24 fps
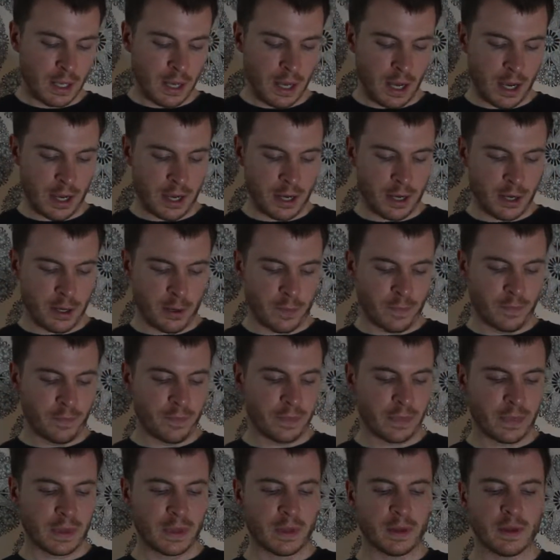
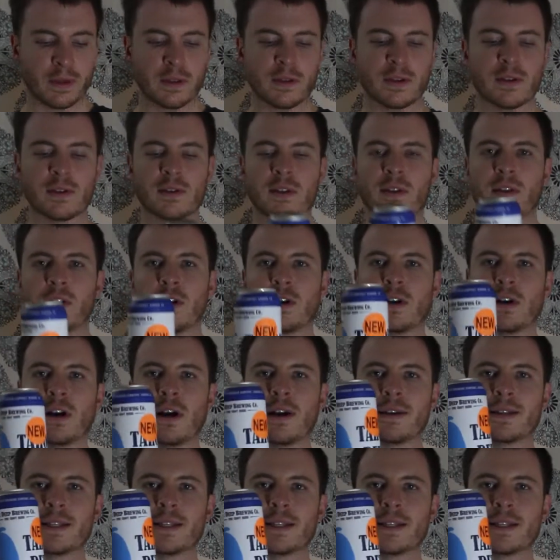This is in their